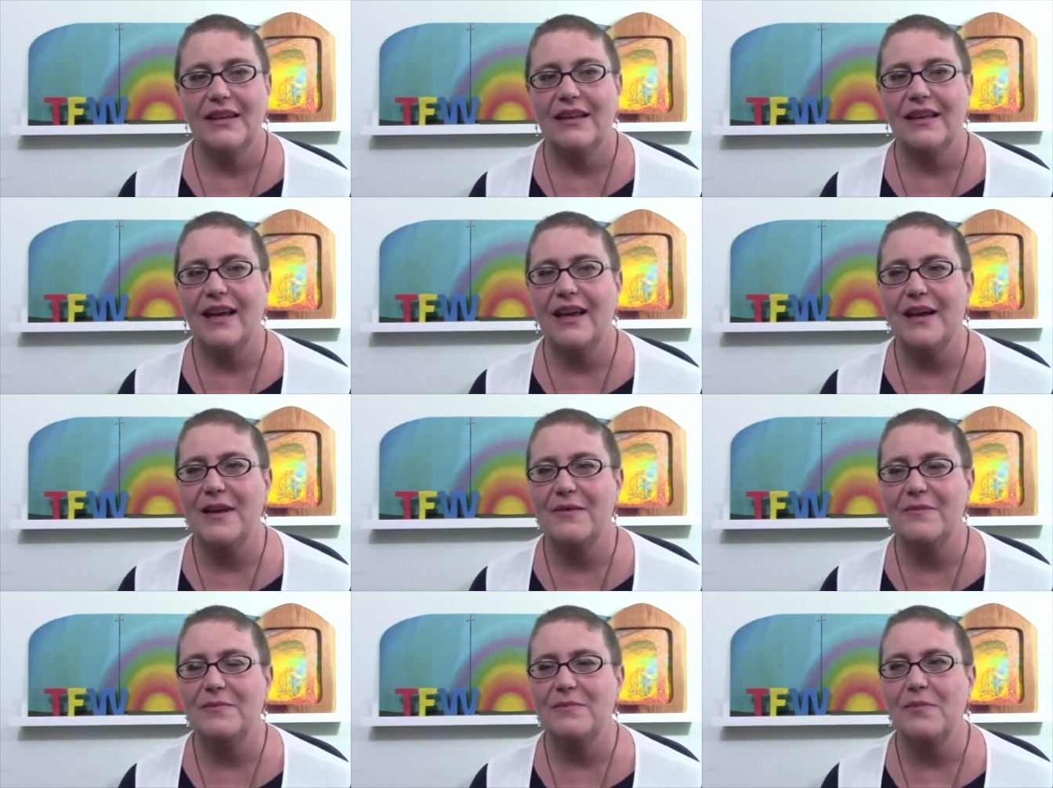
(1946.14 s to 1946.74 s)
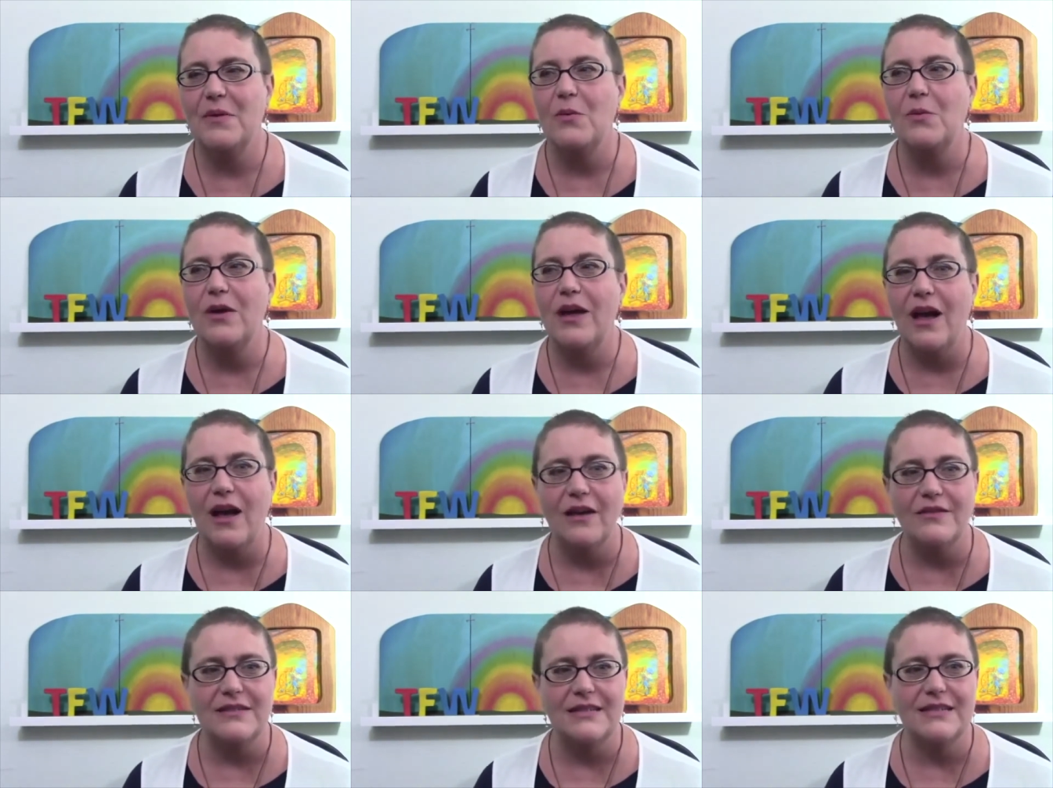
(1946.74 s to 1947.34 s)
Um, but we
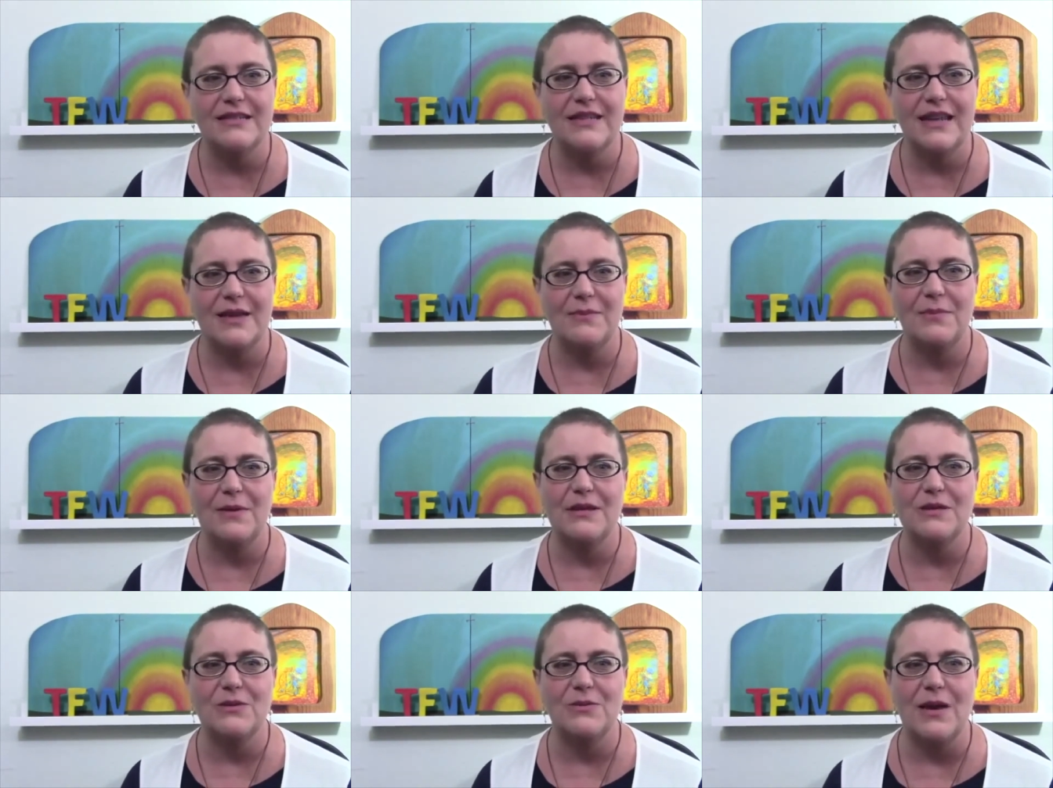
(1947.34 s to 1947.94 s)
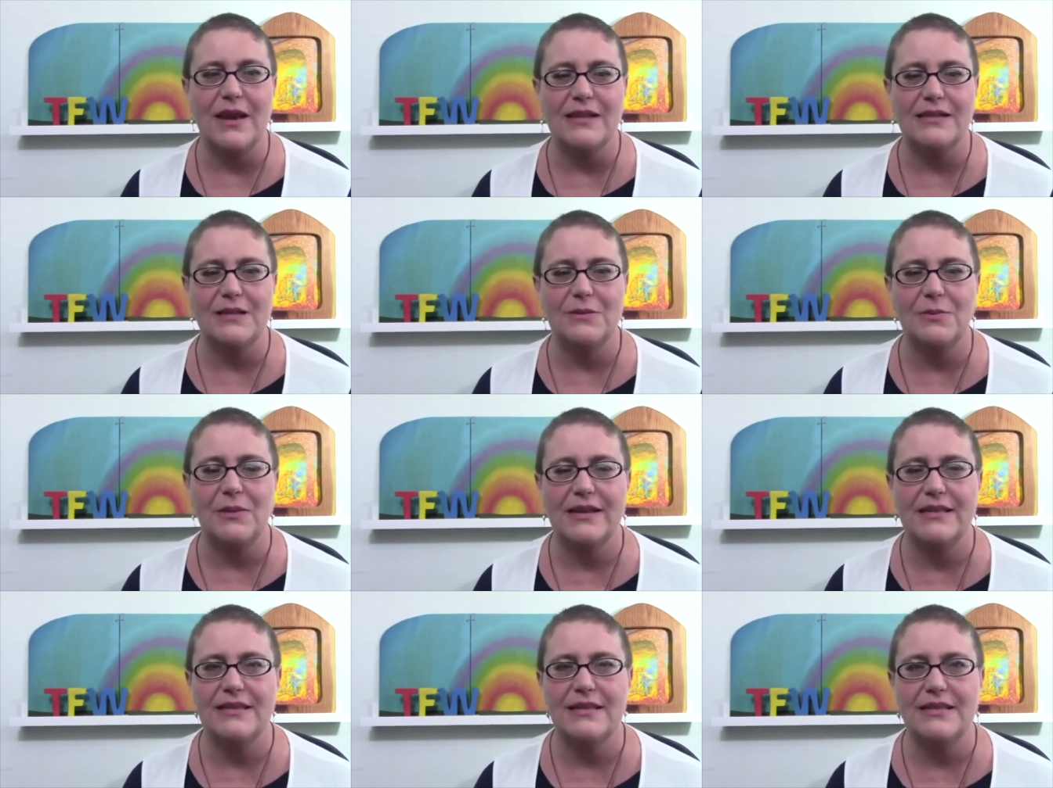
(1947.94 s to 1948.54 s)
often take beeswax to
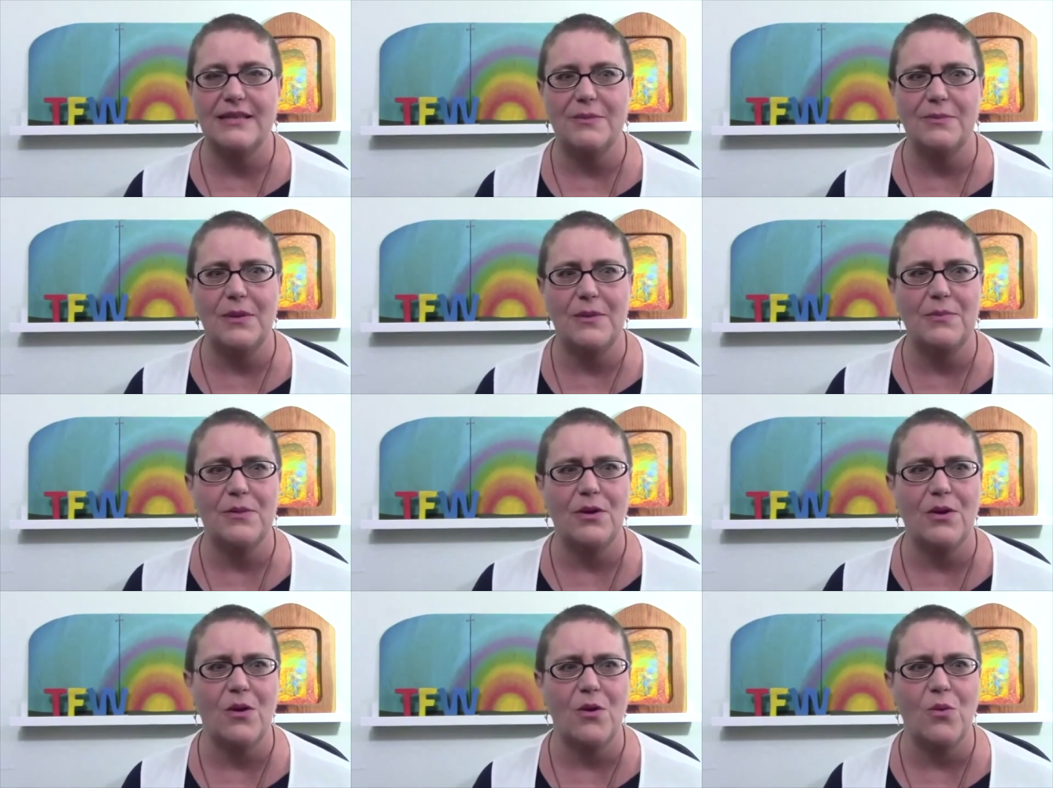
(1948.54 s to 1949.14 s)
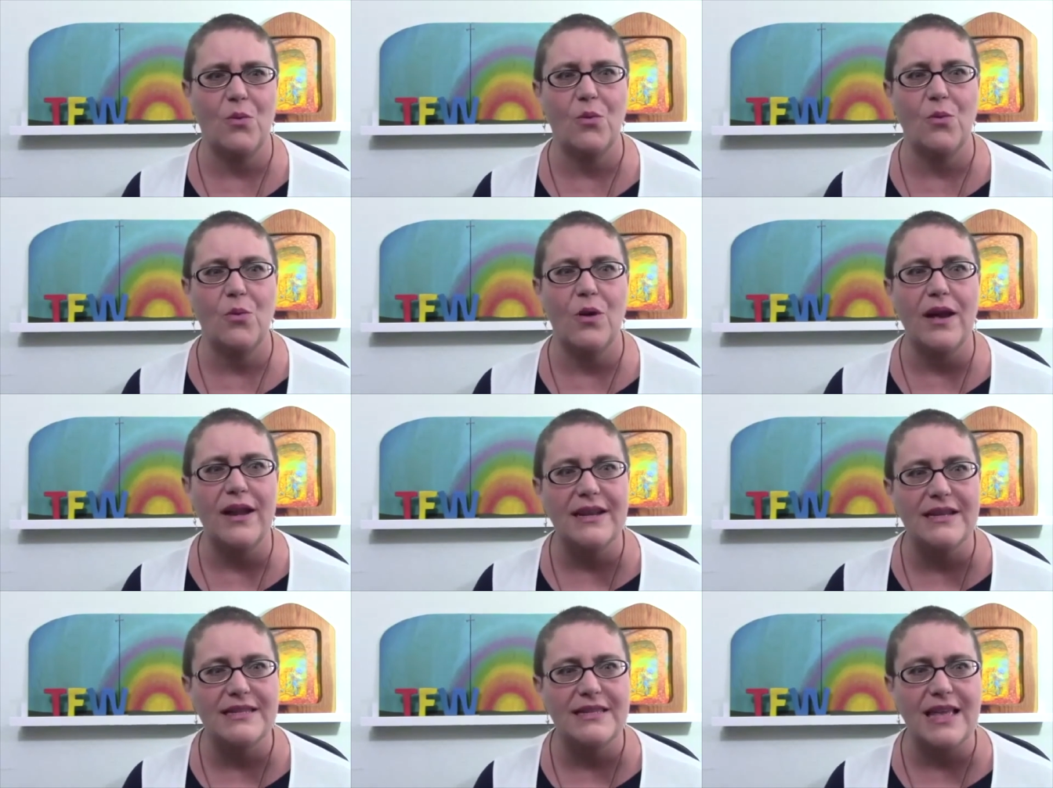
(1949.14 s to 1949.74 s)
places that people go, "What
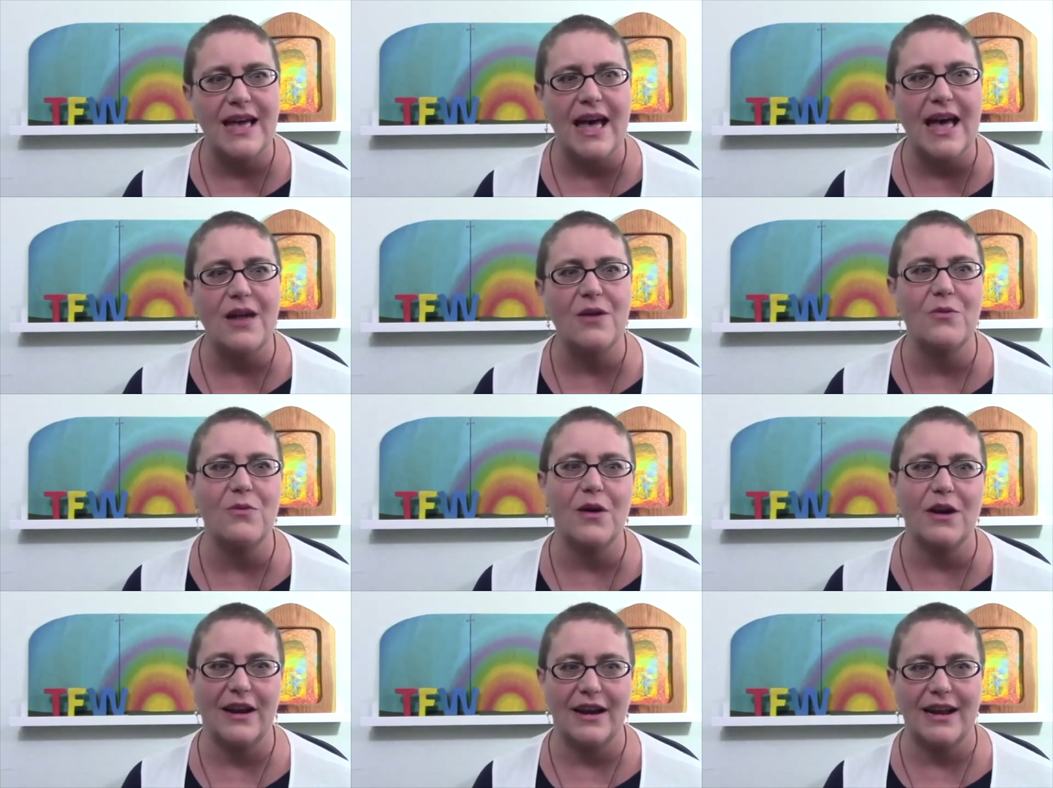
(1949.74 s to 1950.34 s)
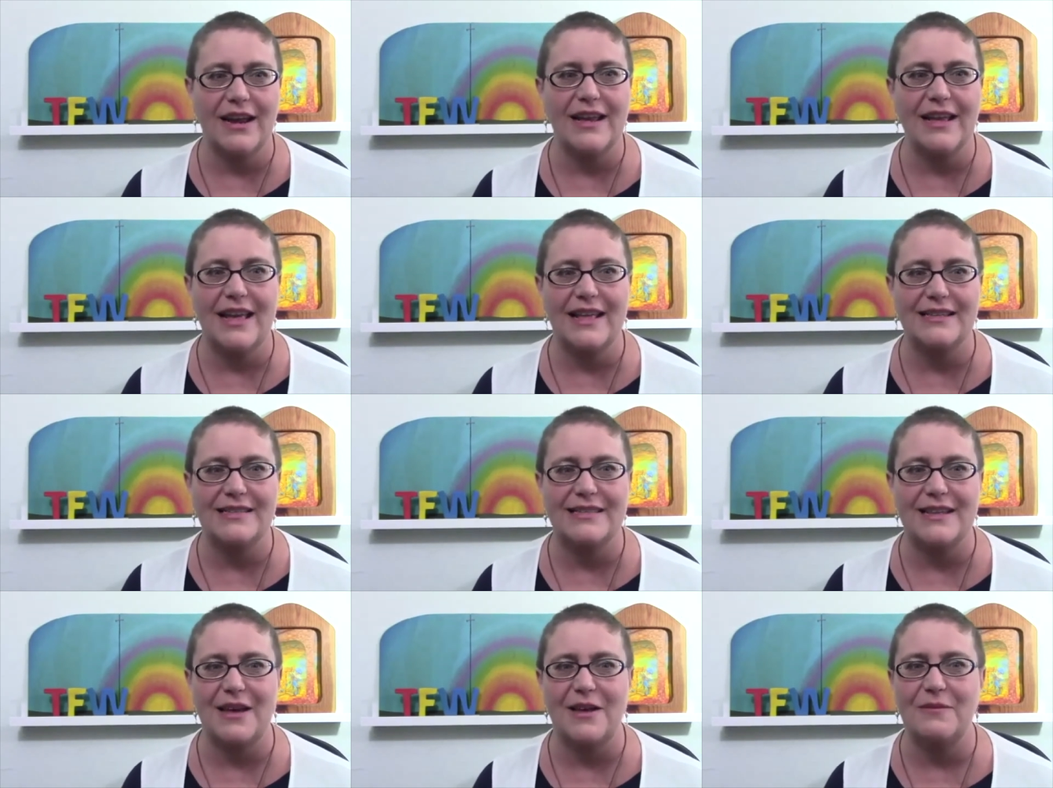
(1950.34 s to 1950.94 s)
is that? And where can I
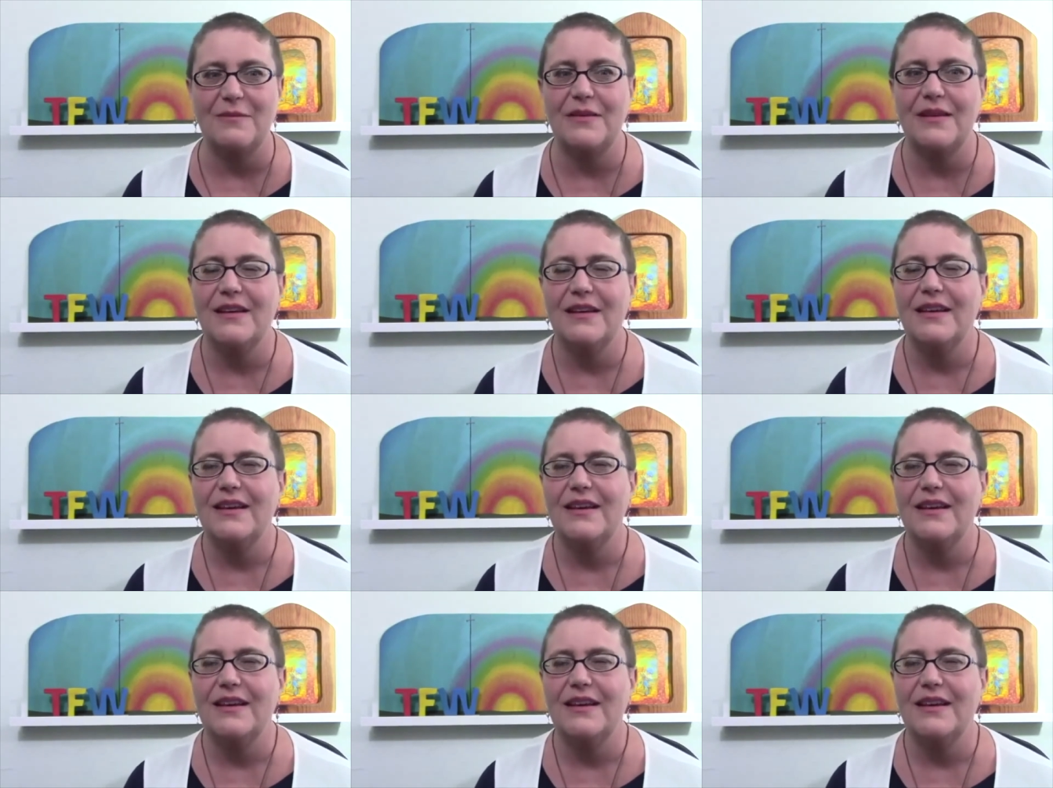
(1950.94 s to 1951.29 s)
get some?"